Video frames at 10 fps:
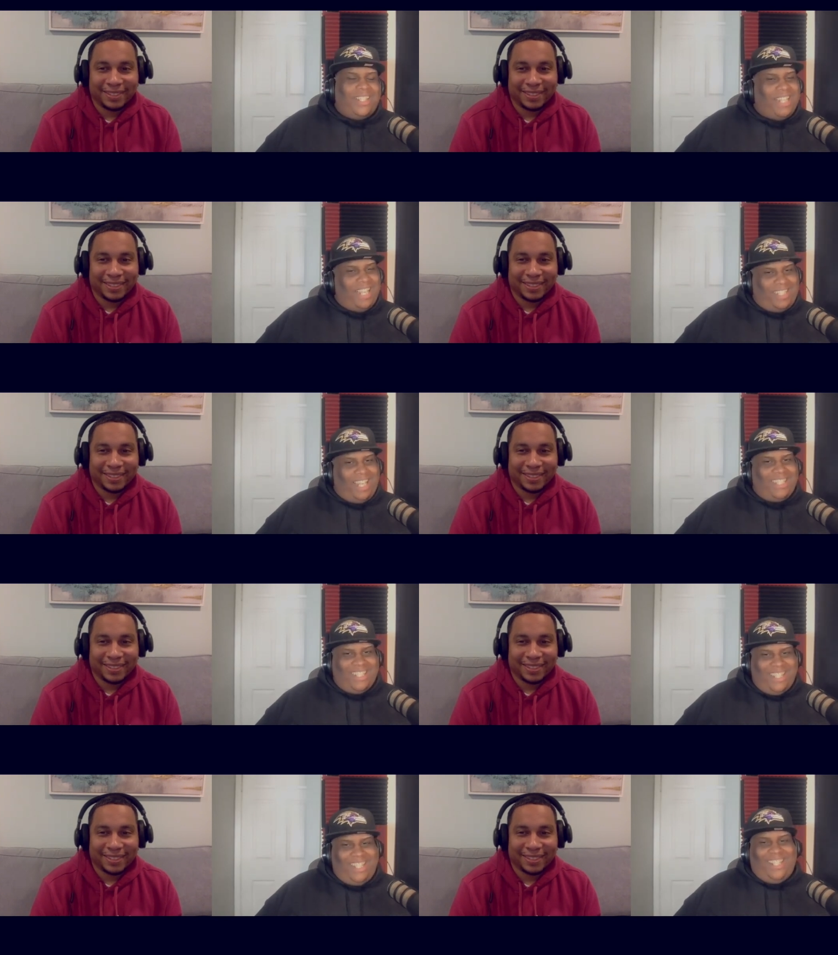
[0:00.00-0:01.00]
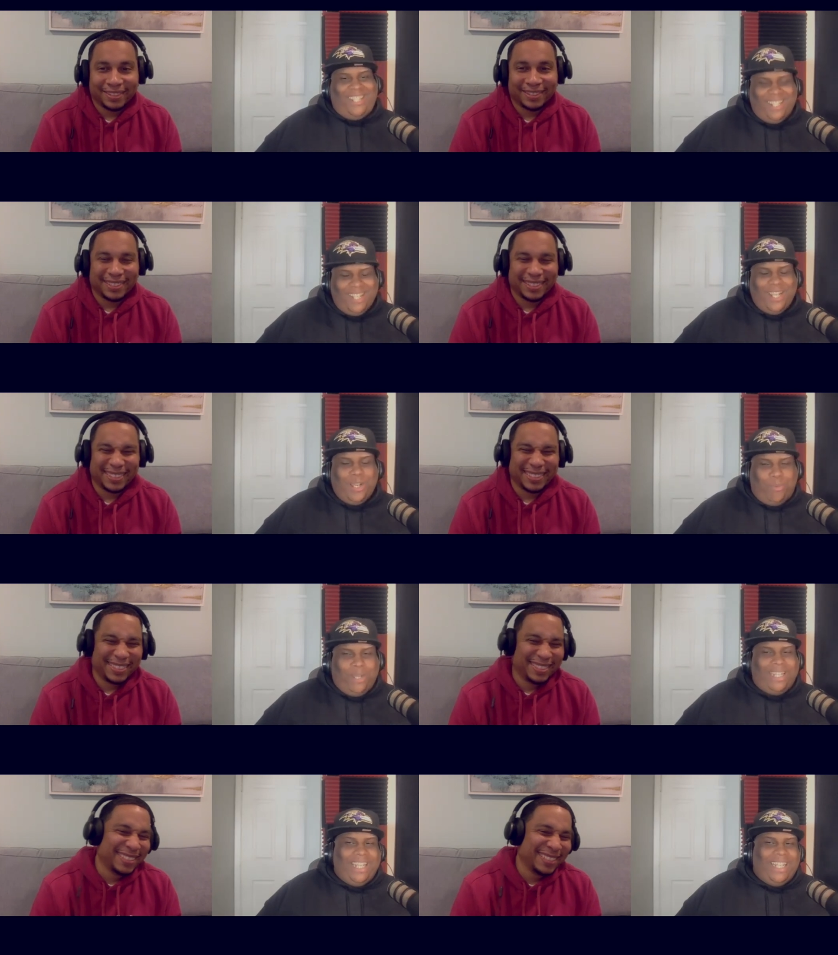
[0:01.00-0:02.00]
Speaker 1: check chasing again.
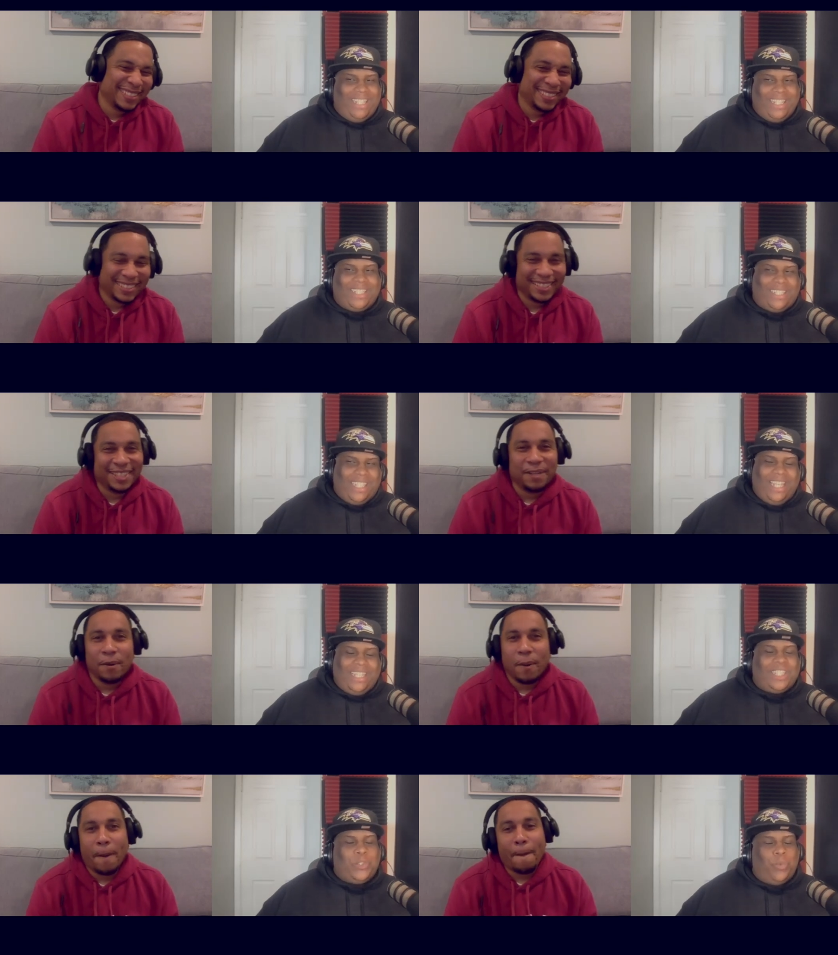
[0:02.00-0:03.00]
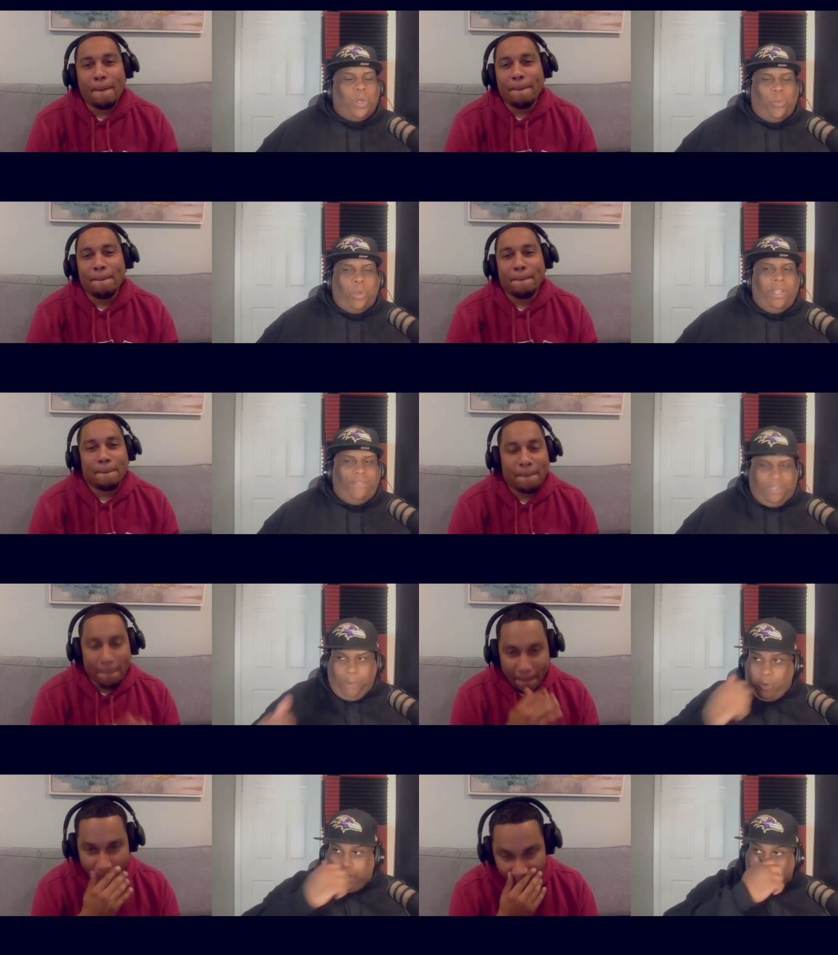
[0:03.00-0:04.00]
But this is this is what we've
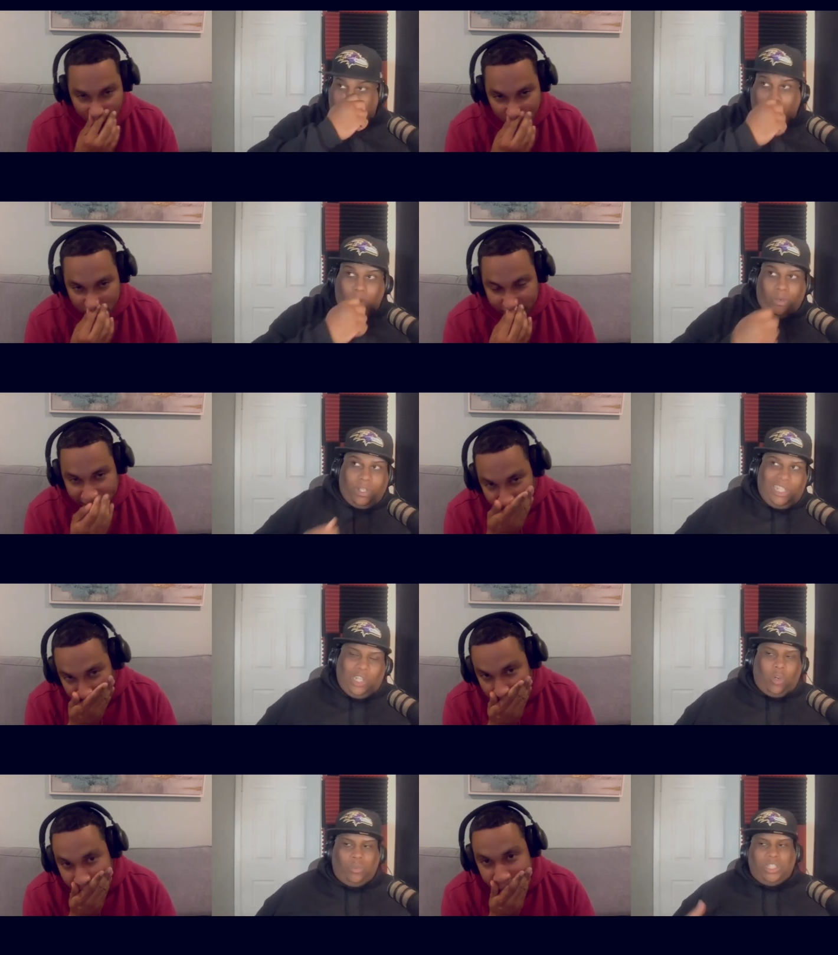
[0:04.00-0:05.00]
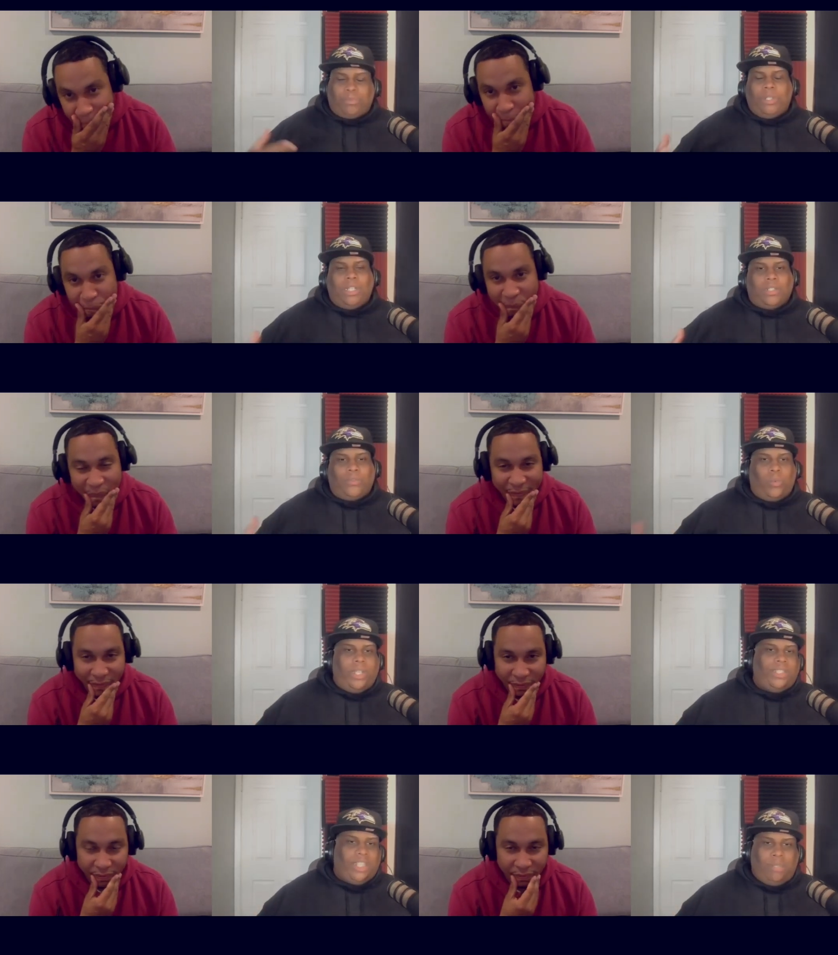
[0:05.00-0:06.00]
spoken about, you know, just because of the
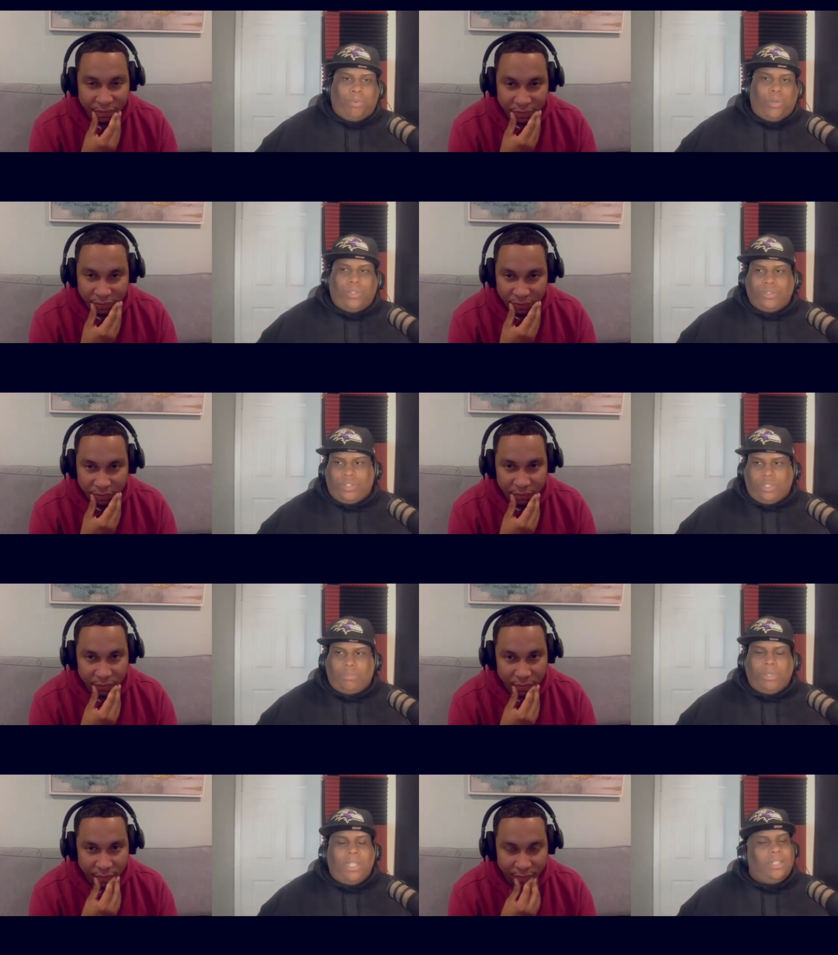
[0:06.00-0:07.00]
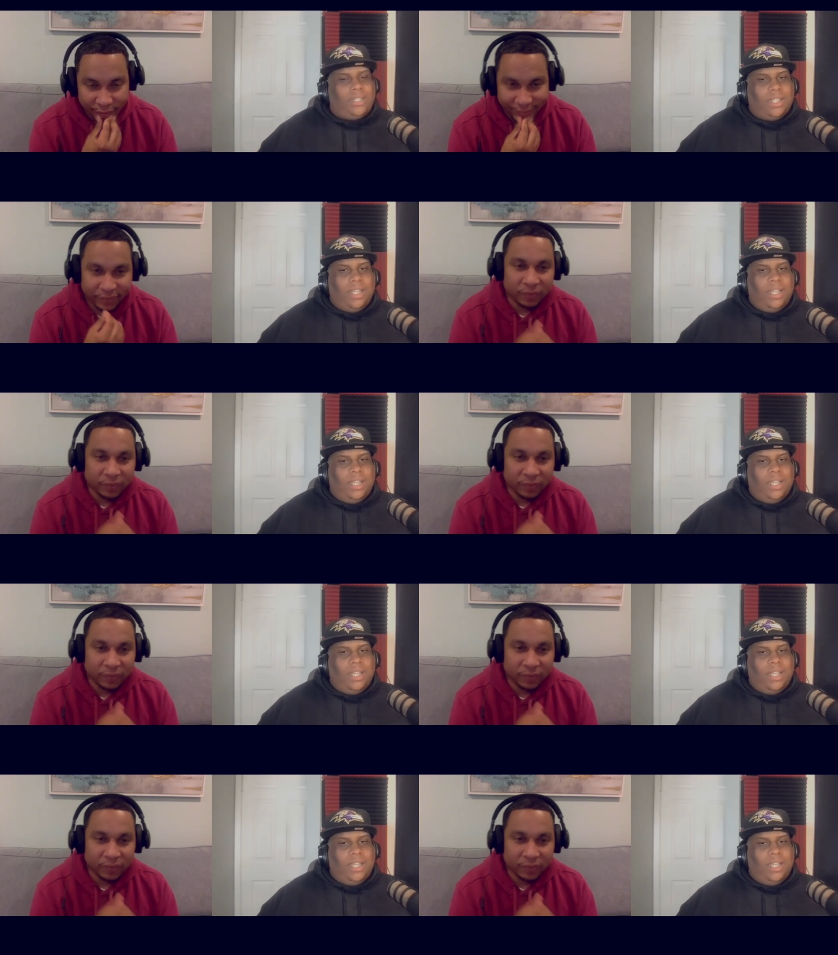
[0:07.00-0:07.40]
way Jake Paul speaks